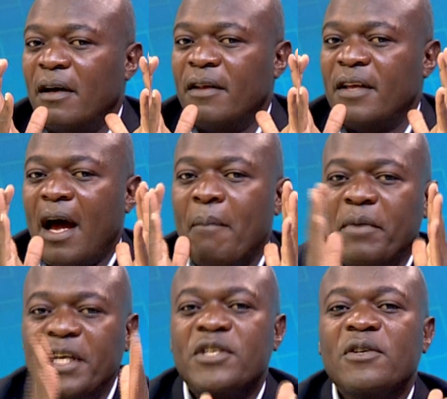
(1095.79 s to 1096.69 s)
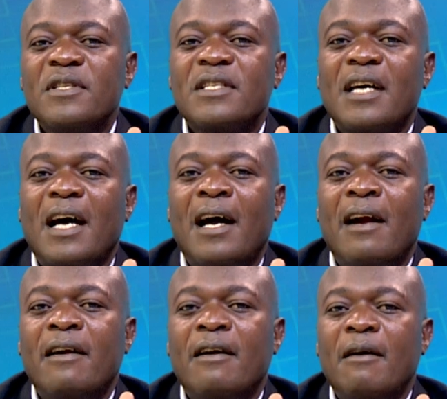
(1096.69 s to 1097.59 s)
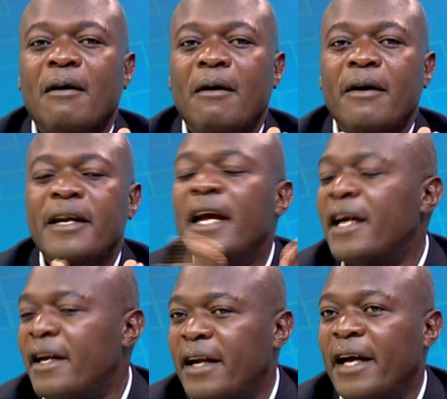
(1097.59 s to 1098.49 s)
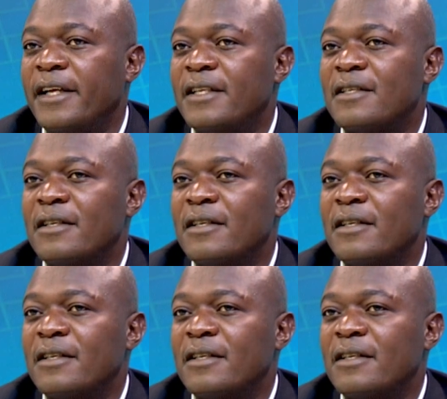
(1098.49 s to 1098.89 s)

the ambitions are day and night.